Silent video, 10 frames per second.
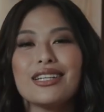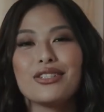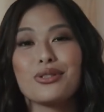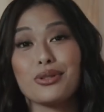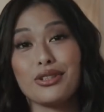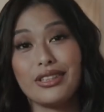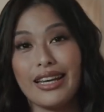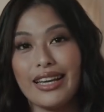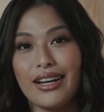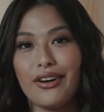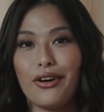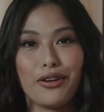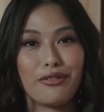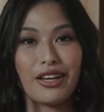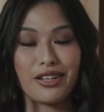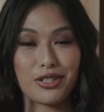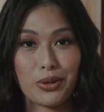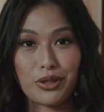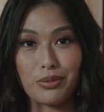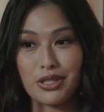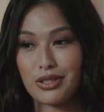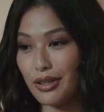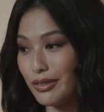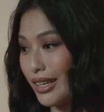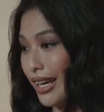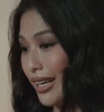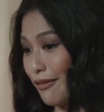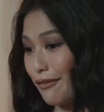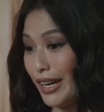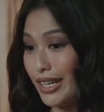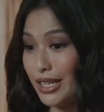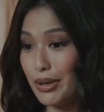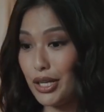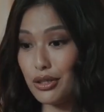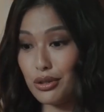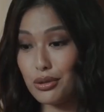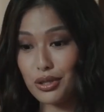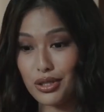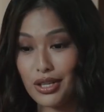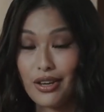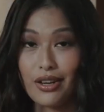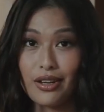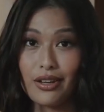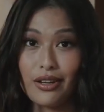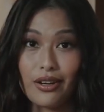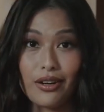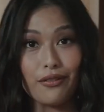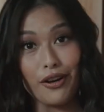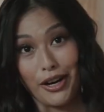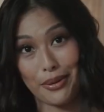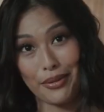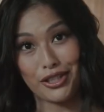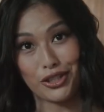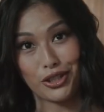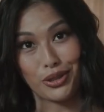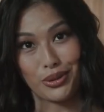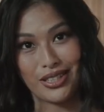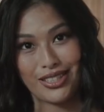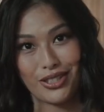So today, all of that is going to be solved and I can finally make use of RMHQ.